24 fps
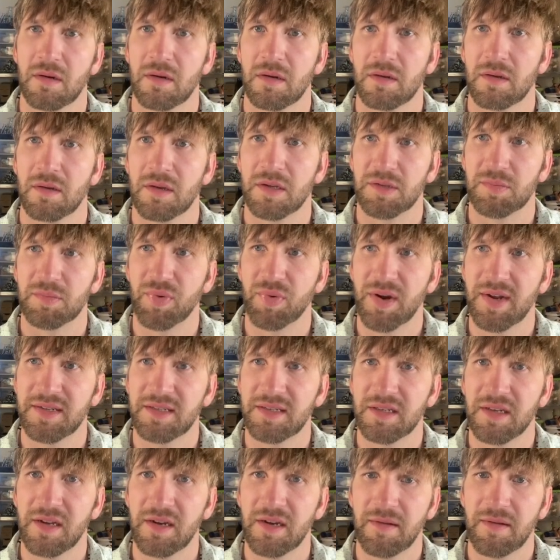This
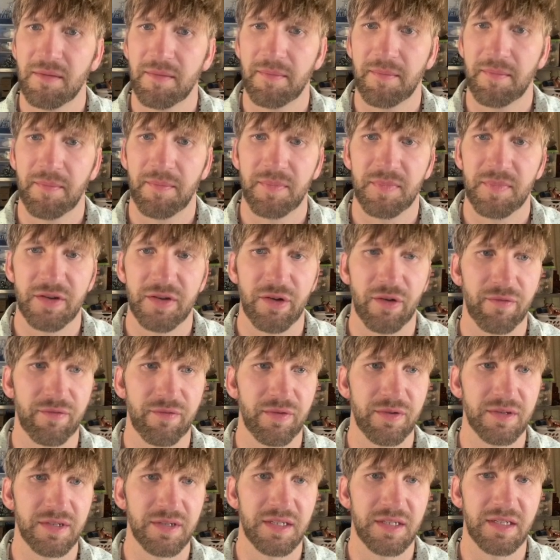bracelet sold for
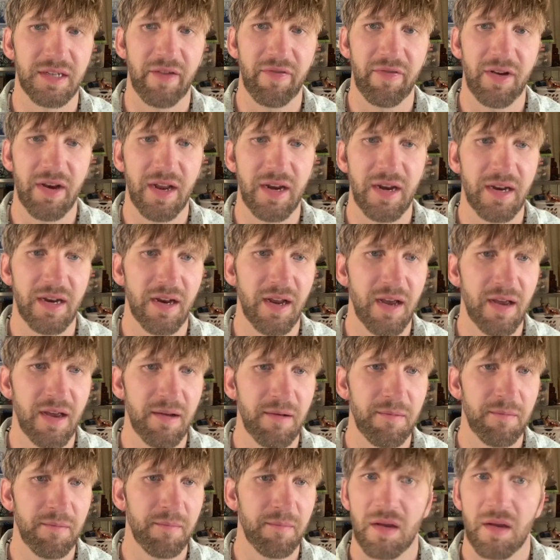$7.99.
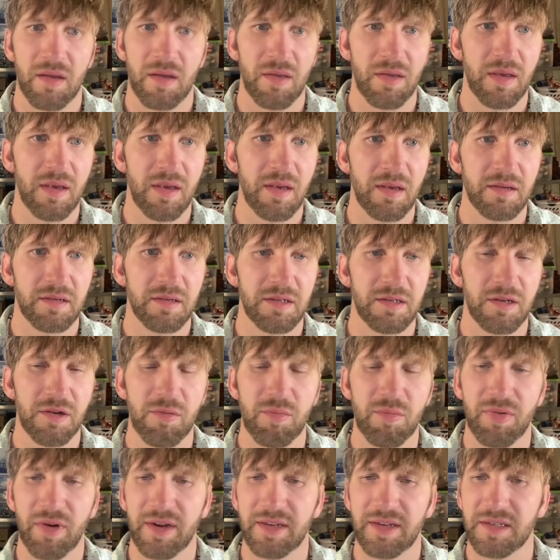These two
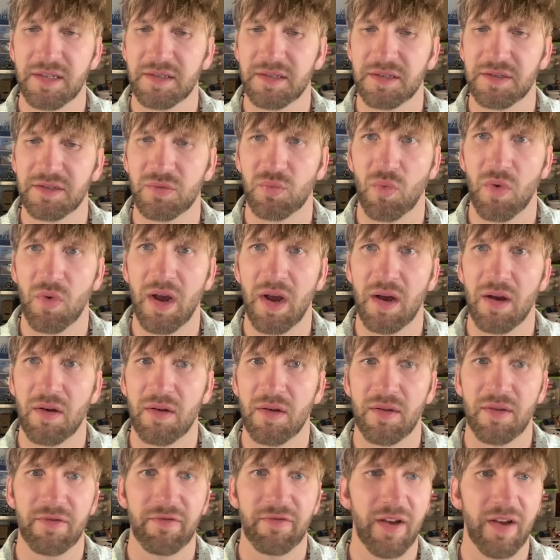bracelets as
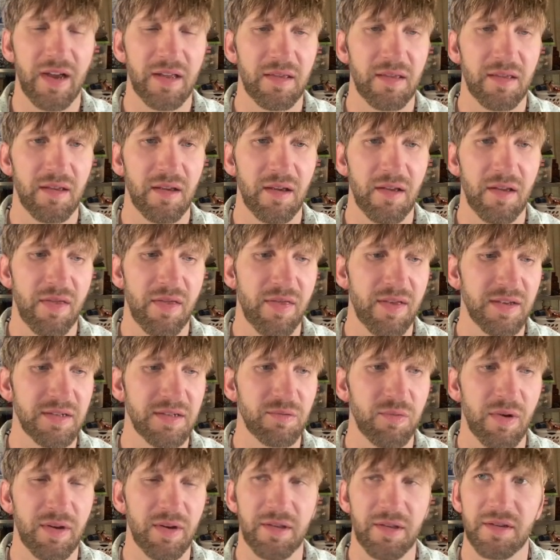well. In fact, this
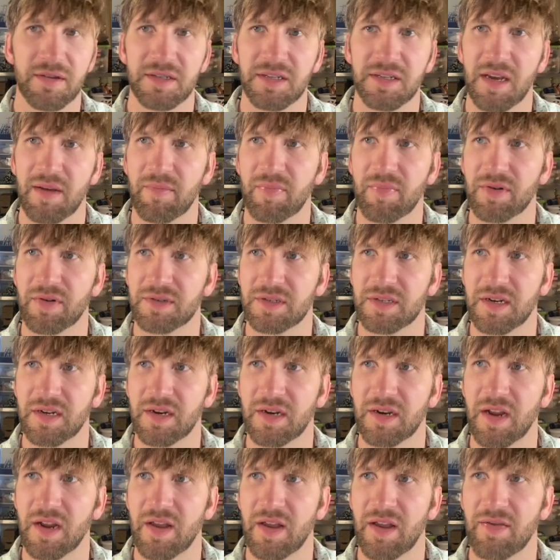went to the same person
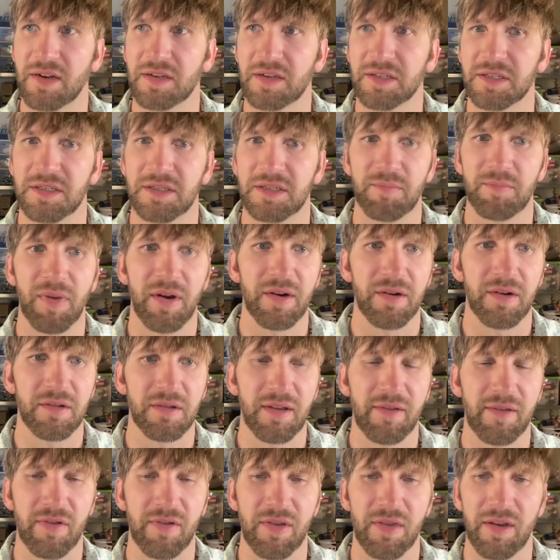and they just bundled
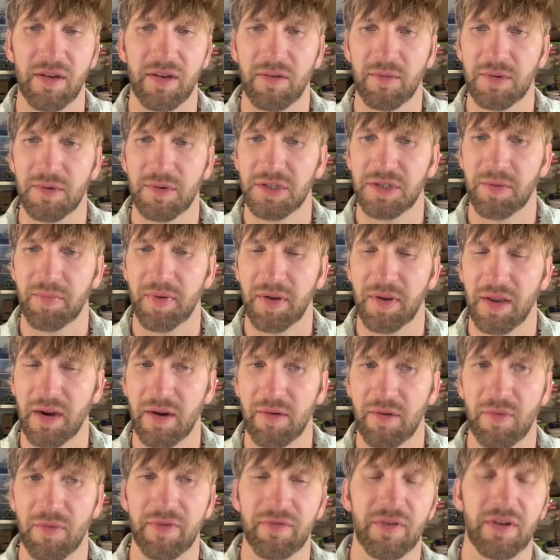everything with shipping and I
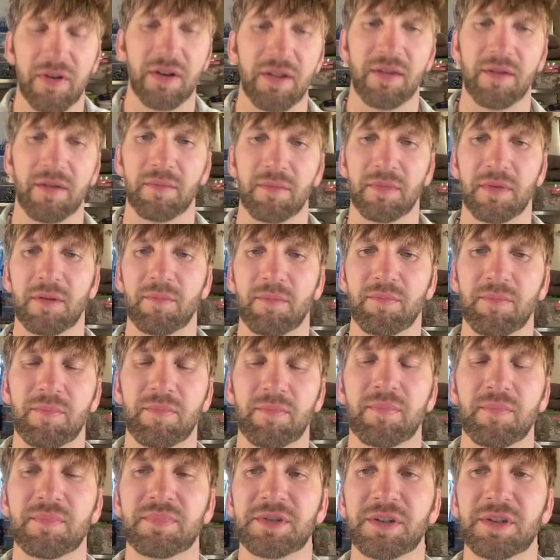refunded them the
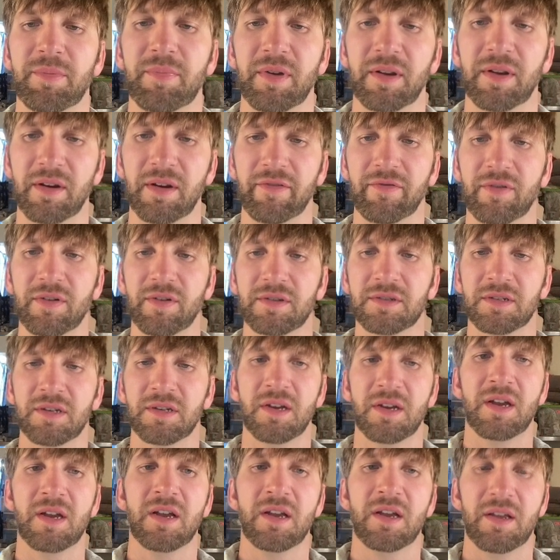shipping difference.
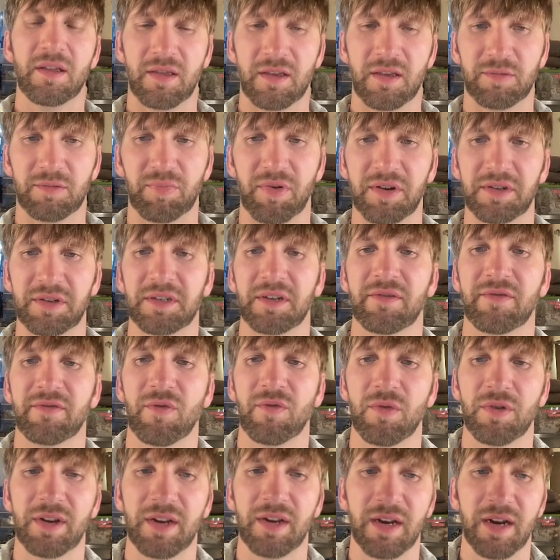This bracelet,
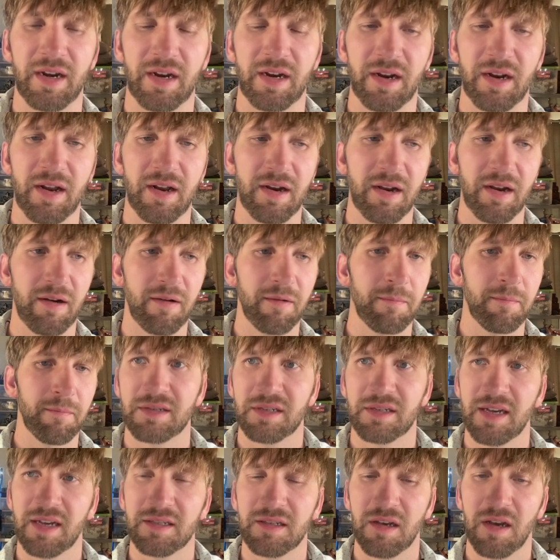$14.99 here.
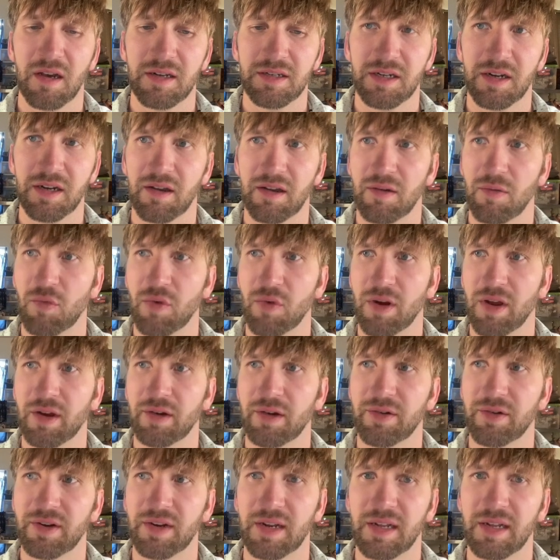Case Logic
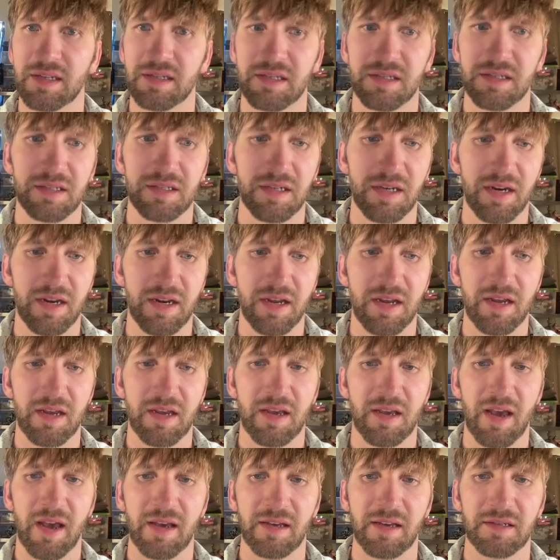100 disc CD
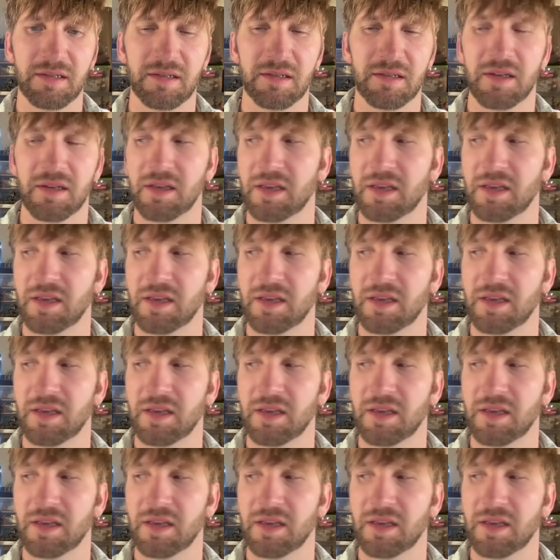case.